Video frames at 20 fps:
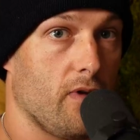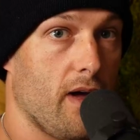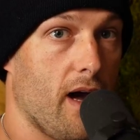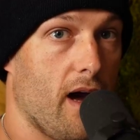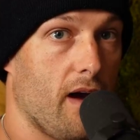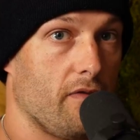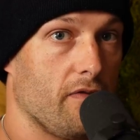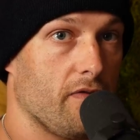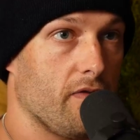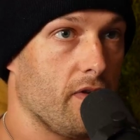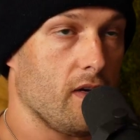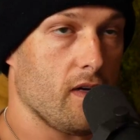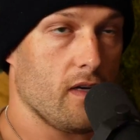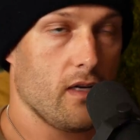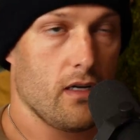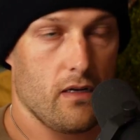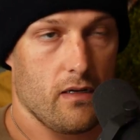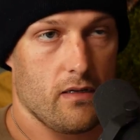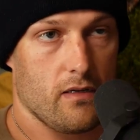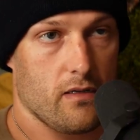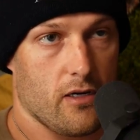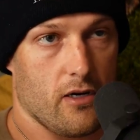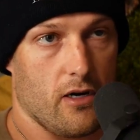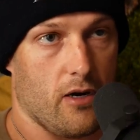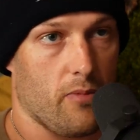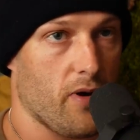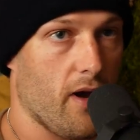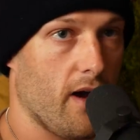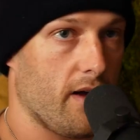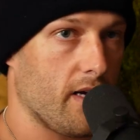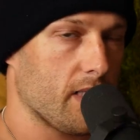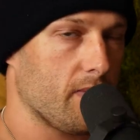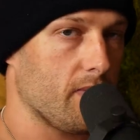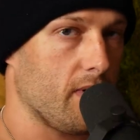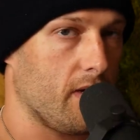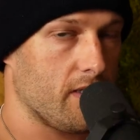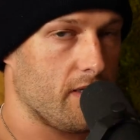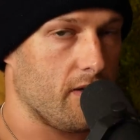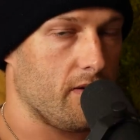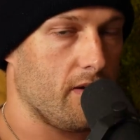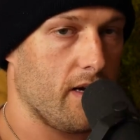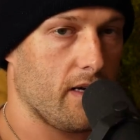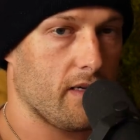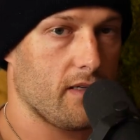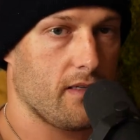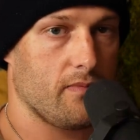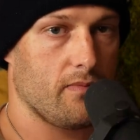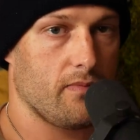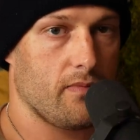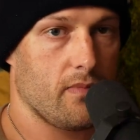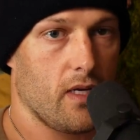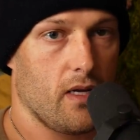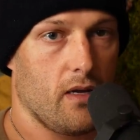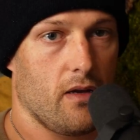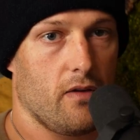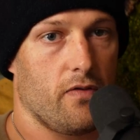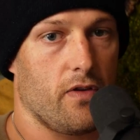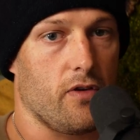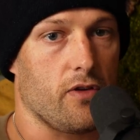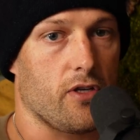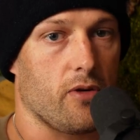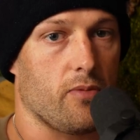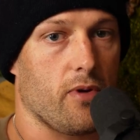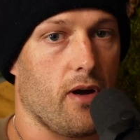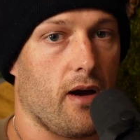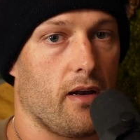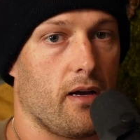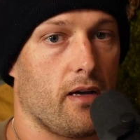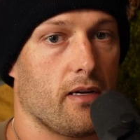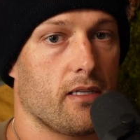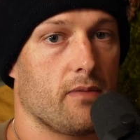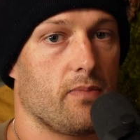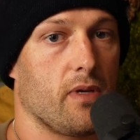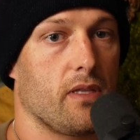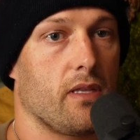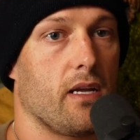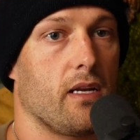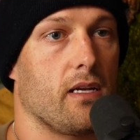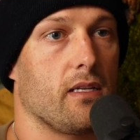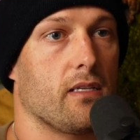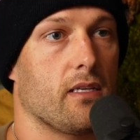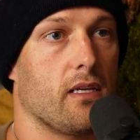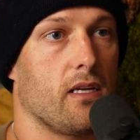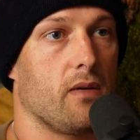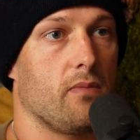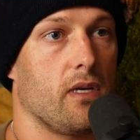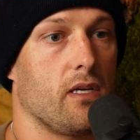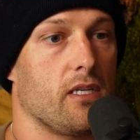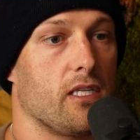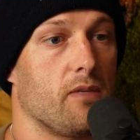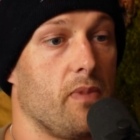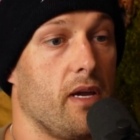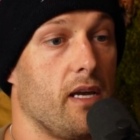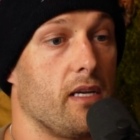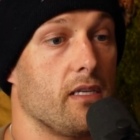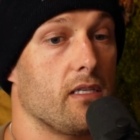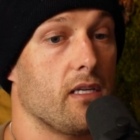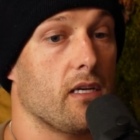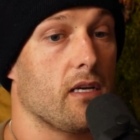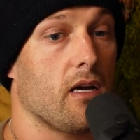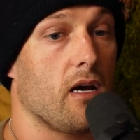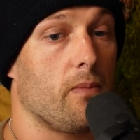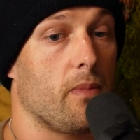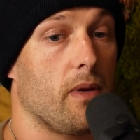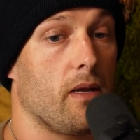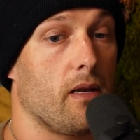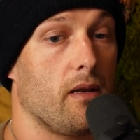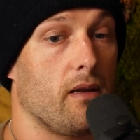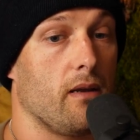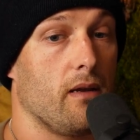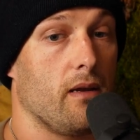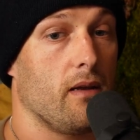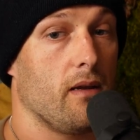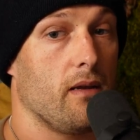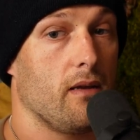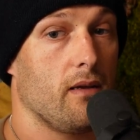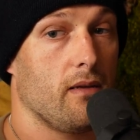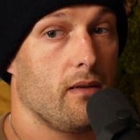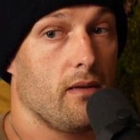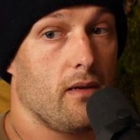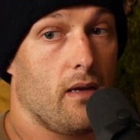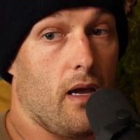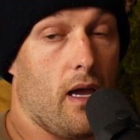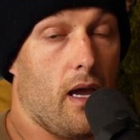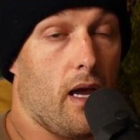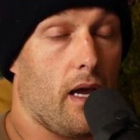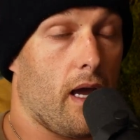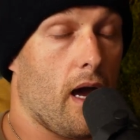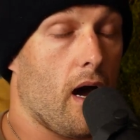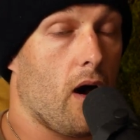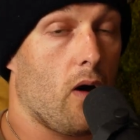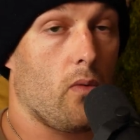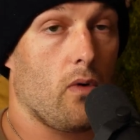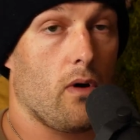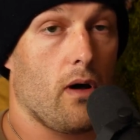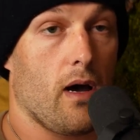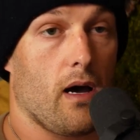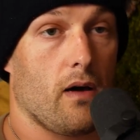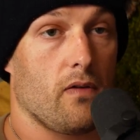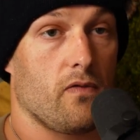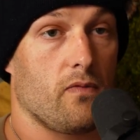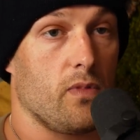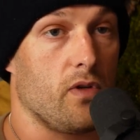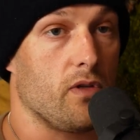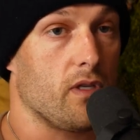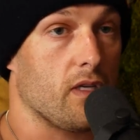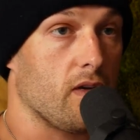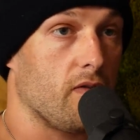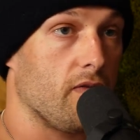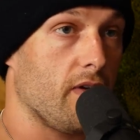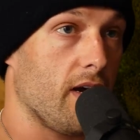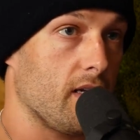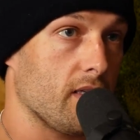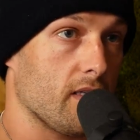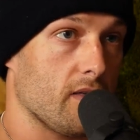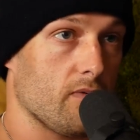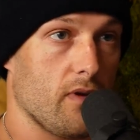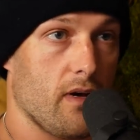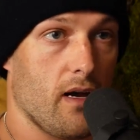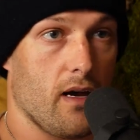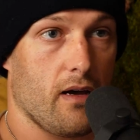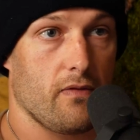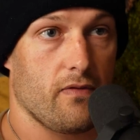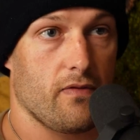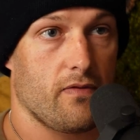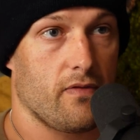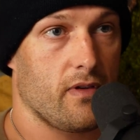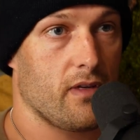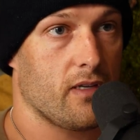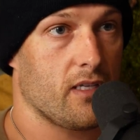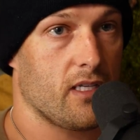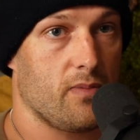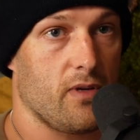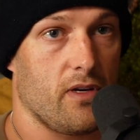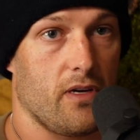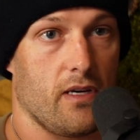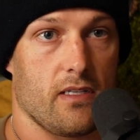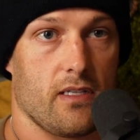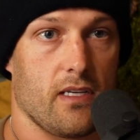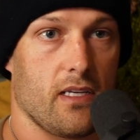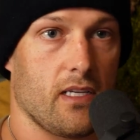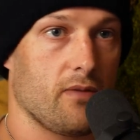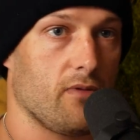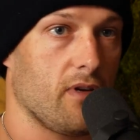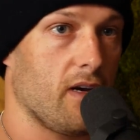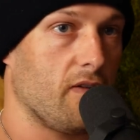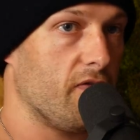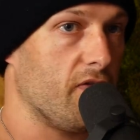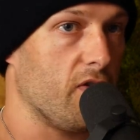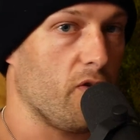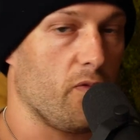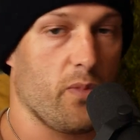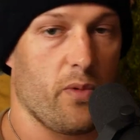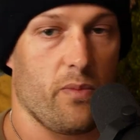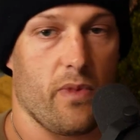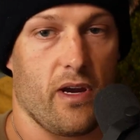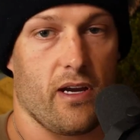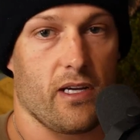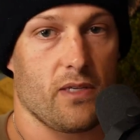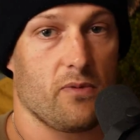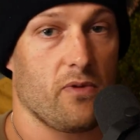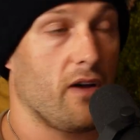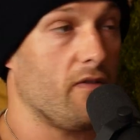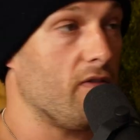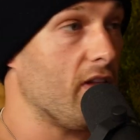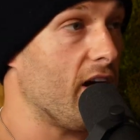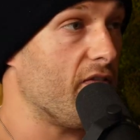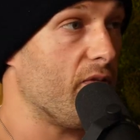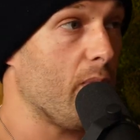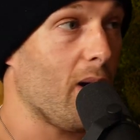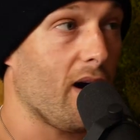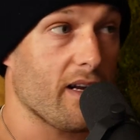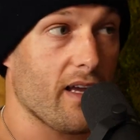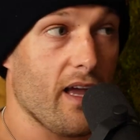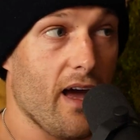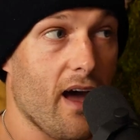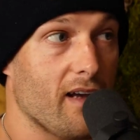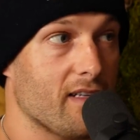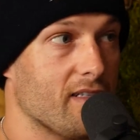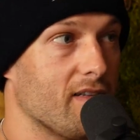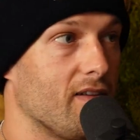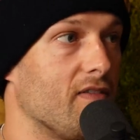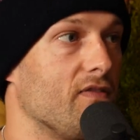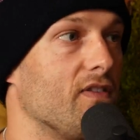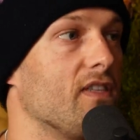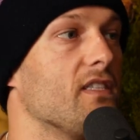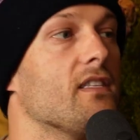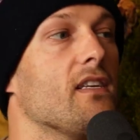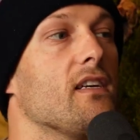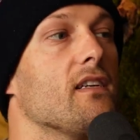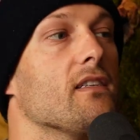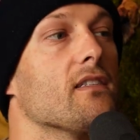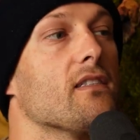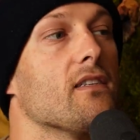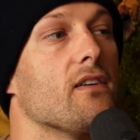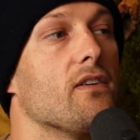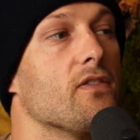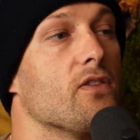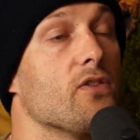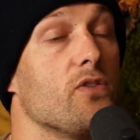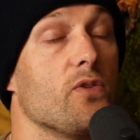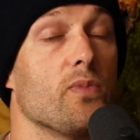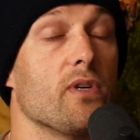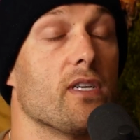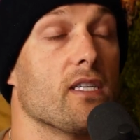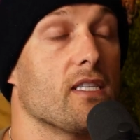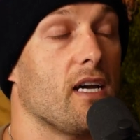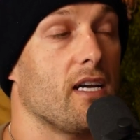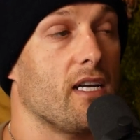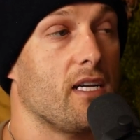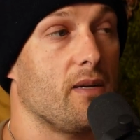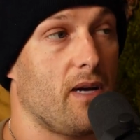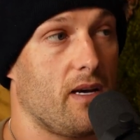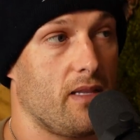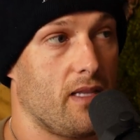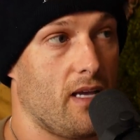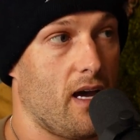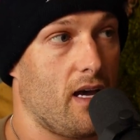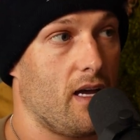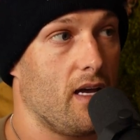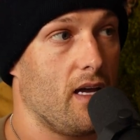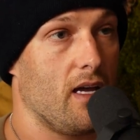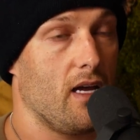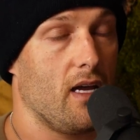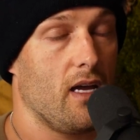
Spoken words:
We'll have current products, but also like some future products. But then it's going to be a space to come and hang out. We'll have music events. We'll have experiences. We'll have film premieres. We'll have live podcasts. All of these things. So super excited about that.